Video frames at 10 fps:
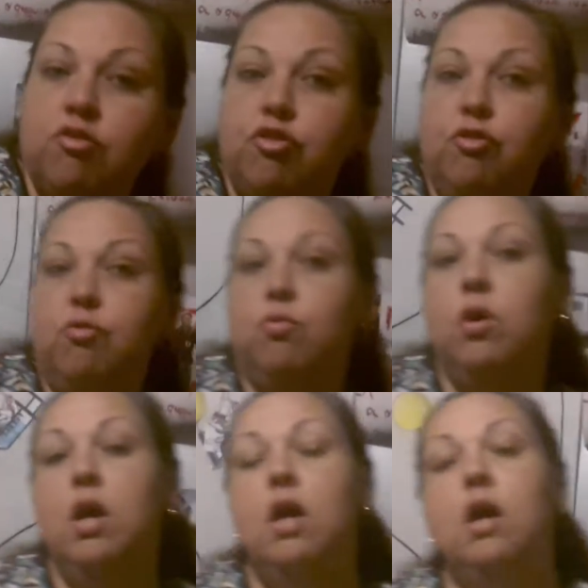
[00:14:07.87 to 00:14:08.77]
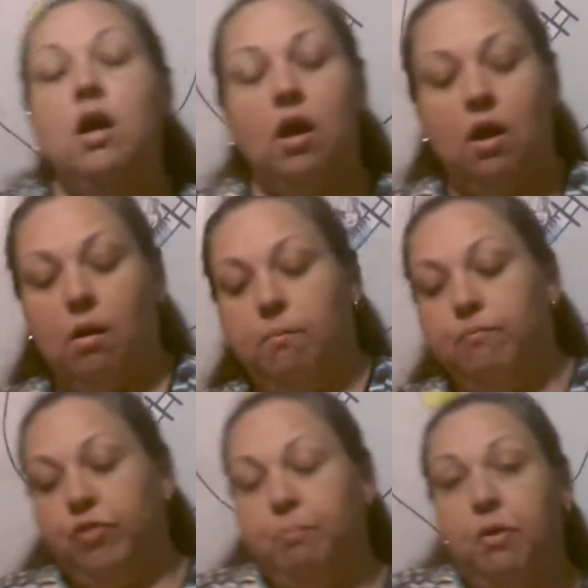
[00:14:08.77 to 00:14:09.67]
to
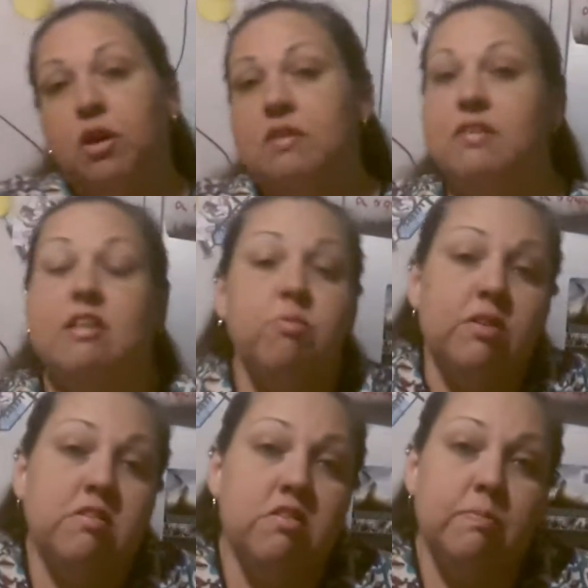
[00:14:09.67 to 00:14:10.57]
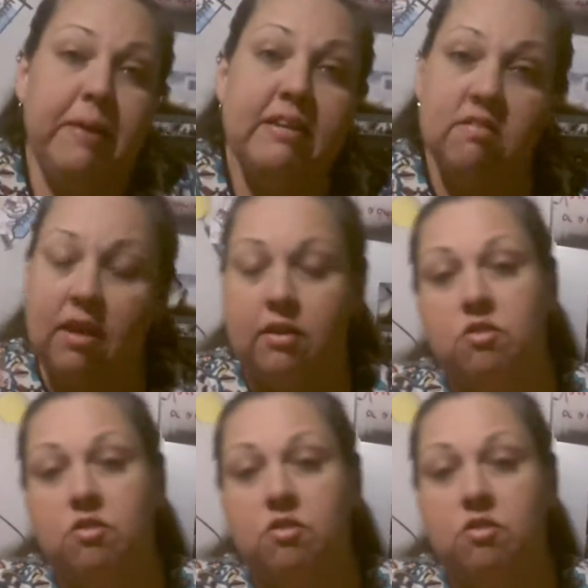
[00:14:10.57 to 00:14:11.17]
the book, because that's what this is based on.